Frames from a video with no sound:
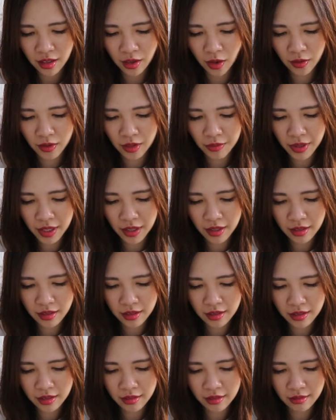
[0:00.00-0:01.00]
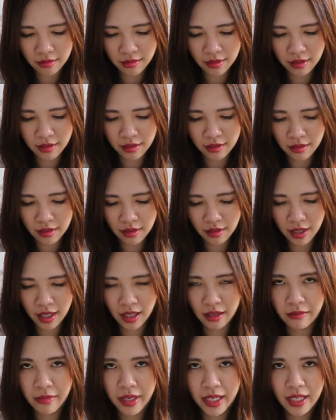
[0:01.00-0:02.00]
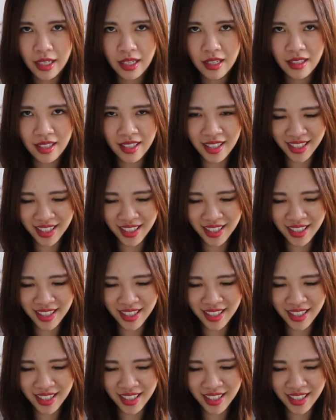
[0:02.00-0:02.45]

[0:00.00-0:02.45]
Only because I made it.